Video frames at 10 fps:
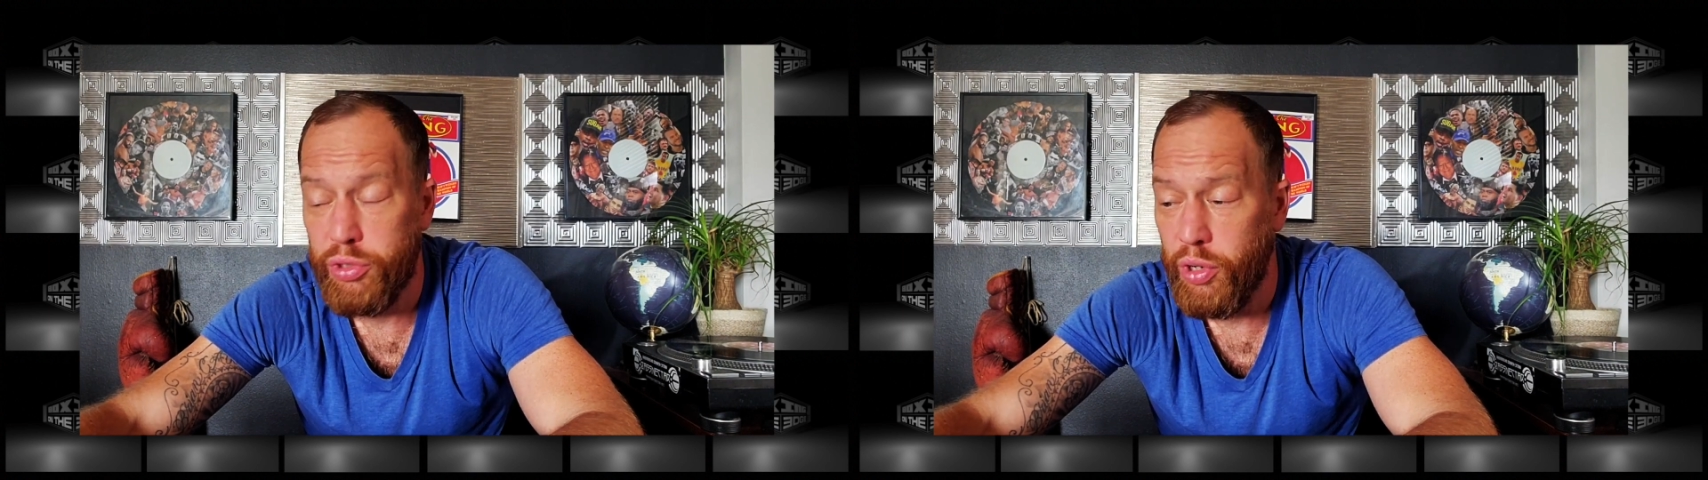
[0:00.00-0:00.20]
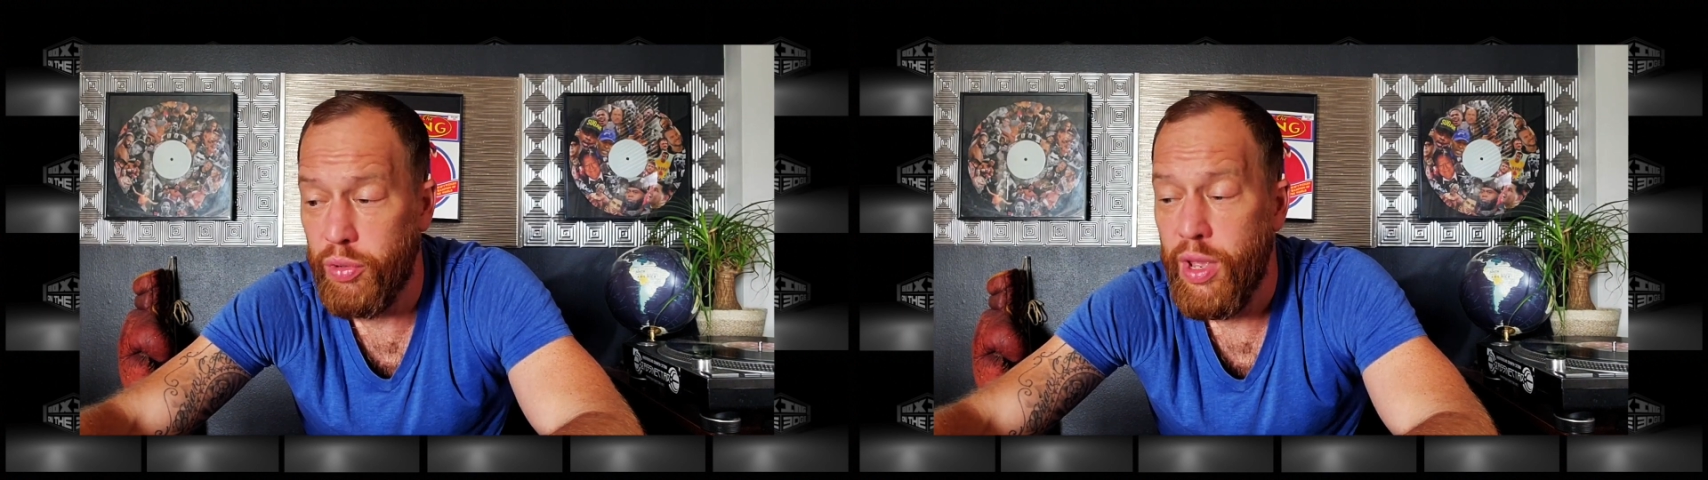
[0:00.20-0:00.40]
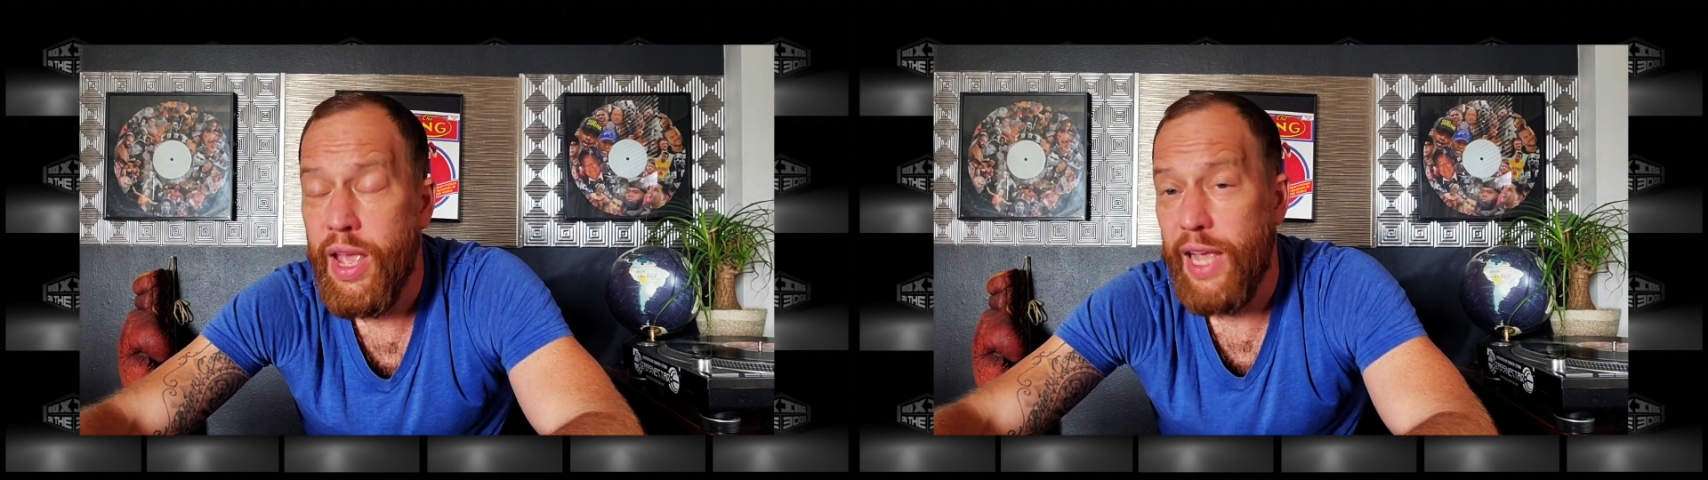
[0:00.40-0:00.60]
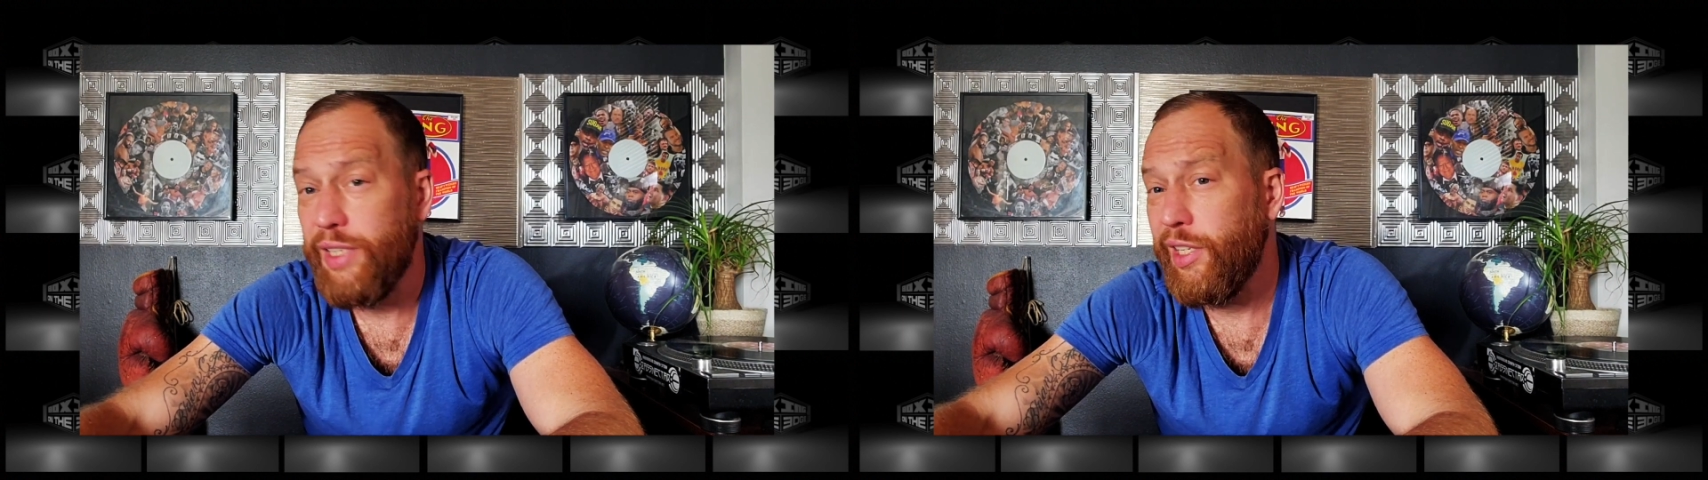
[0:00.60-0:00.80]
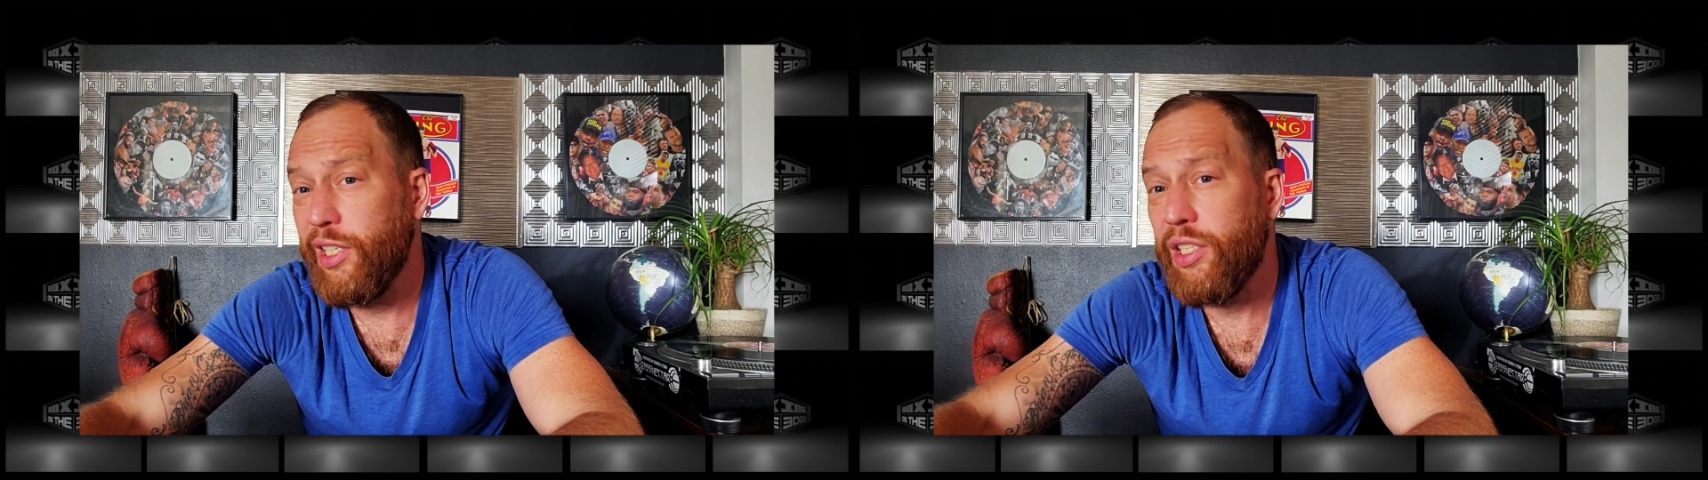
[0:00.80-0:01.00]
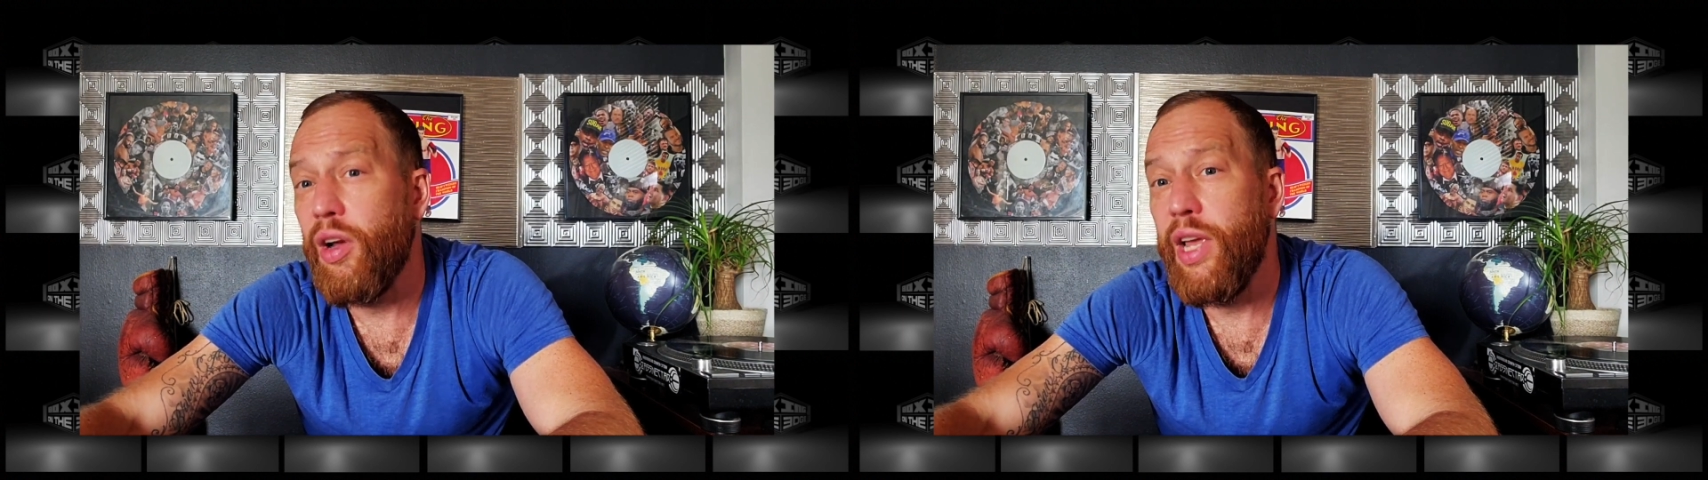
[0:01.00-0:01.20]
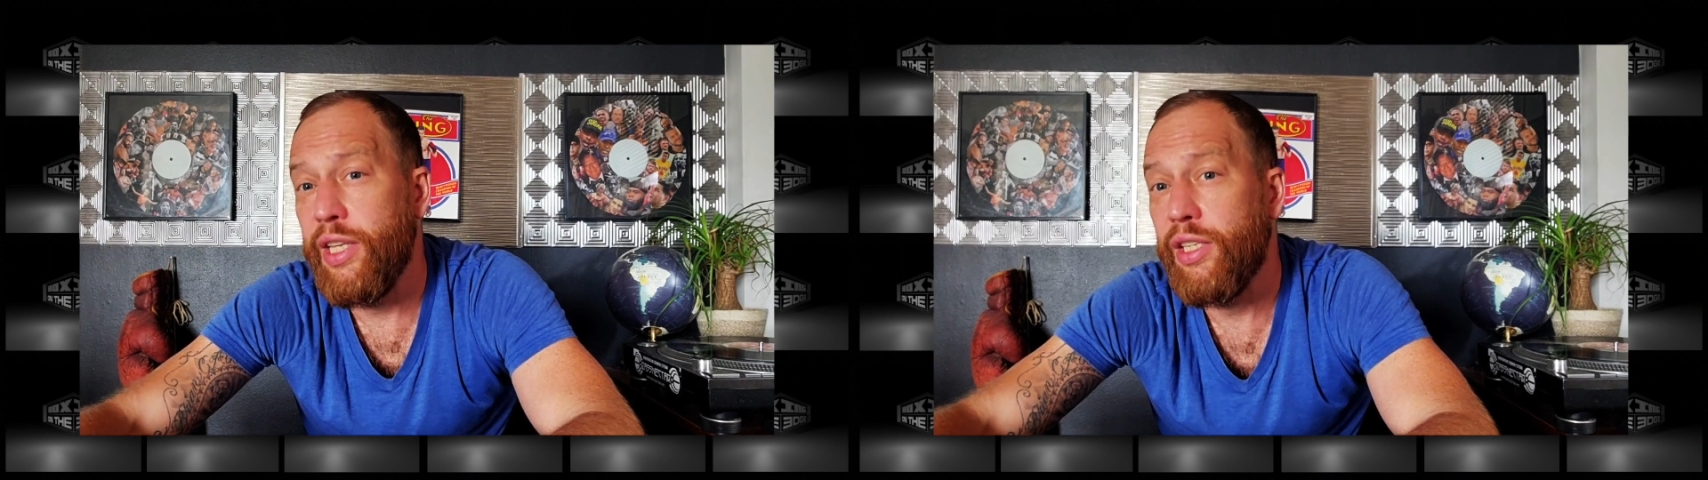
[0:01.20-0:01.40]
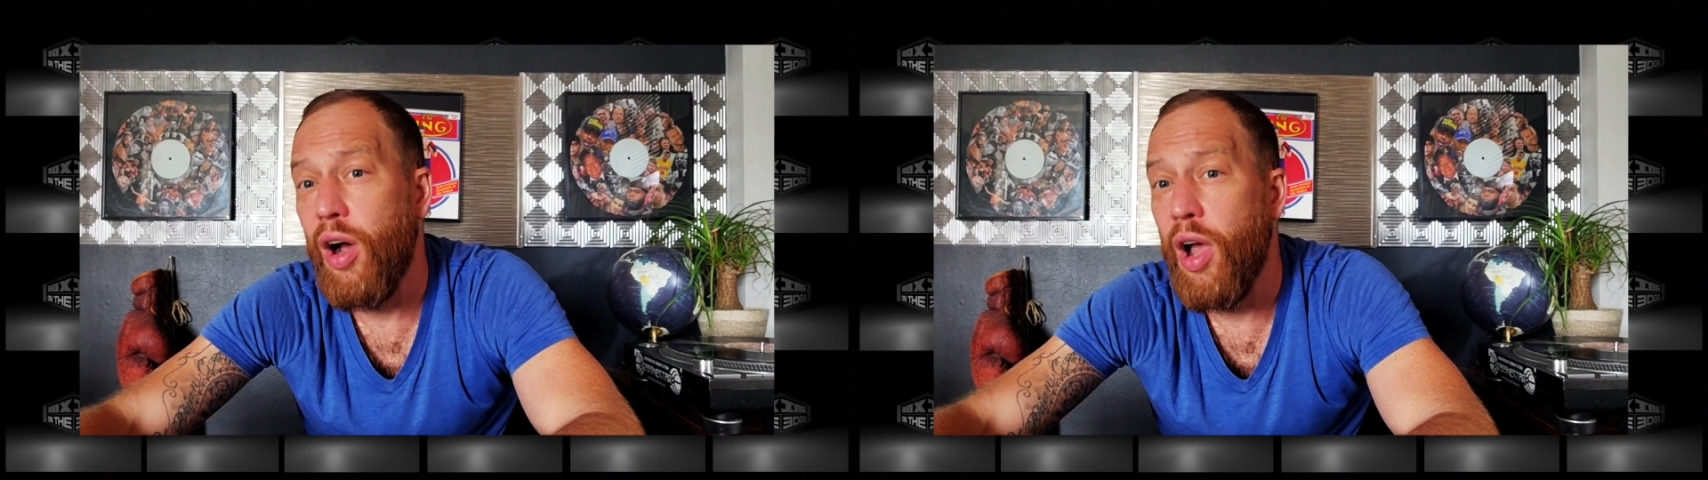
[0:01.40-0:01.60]
So it's an
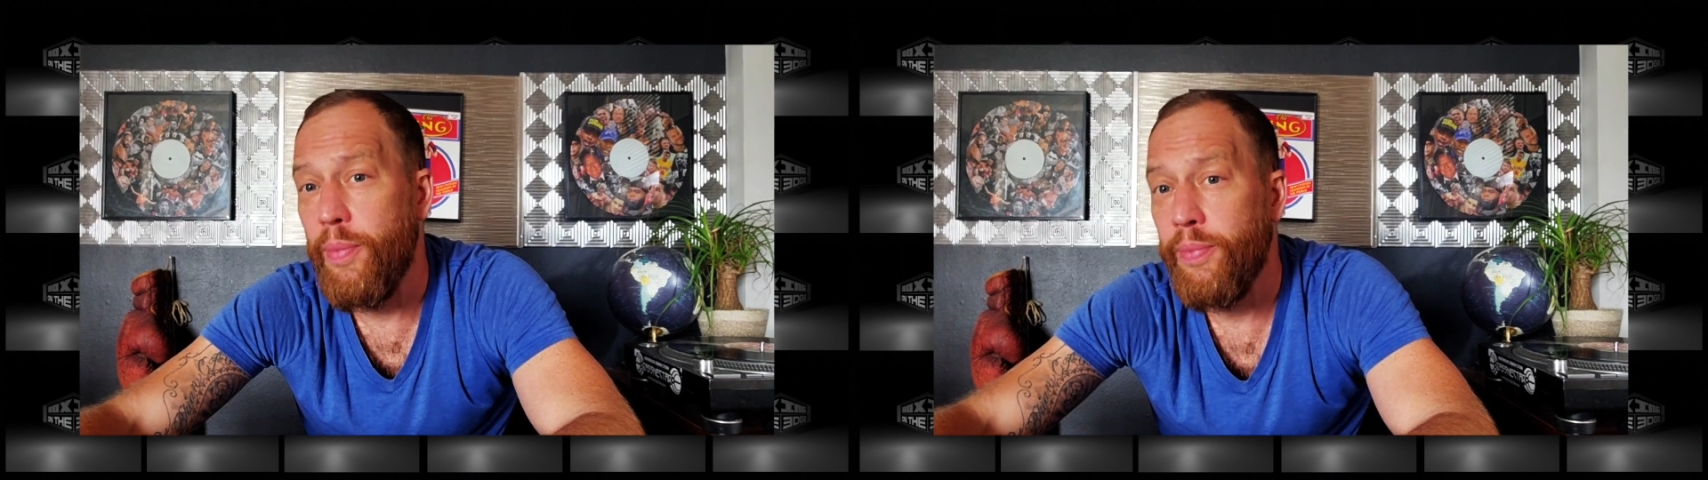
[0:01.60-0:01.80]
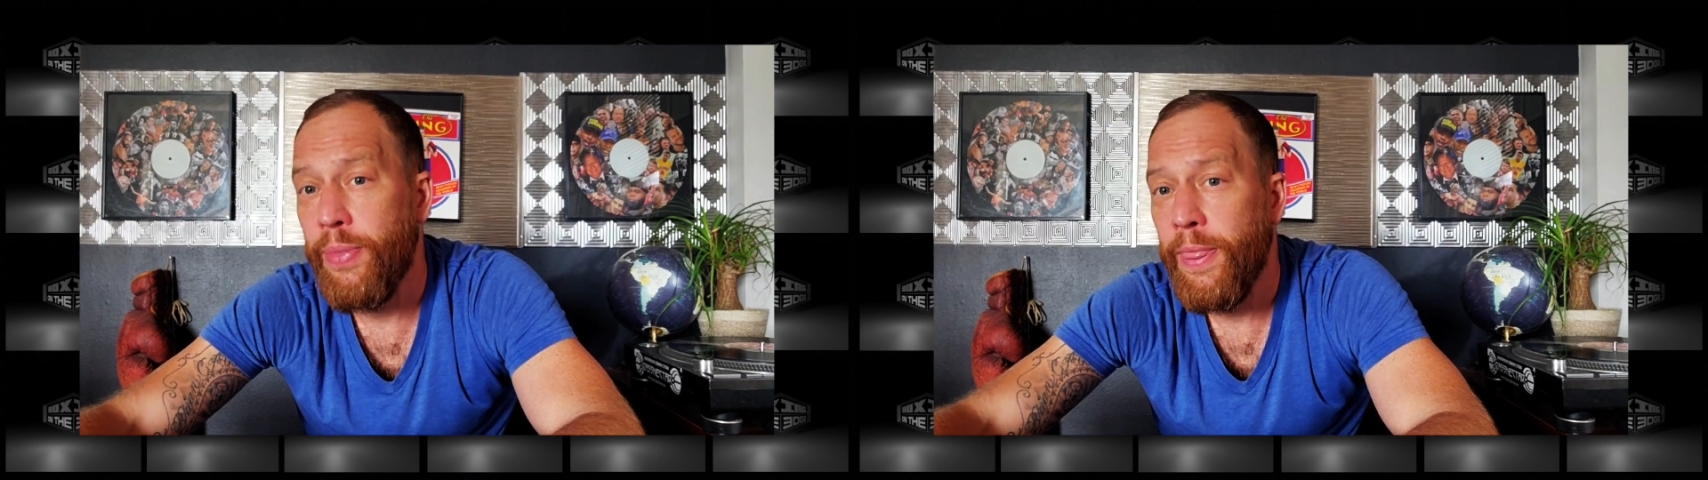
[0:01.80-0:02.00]
exciting time.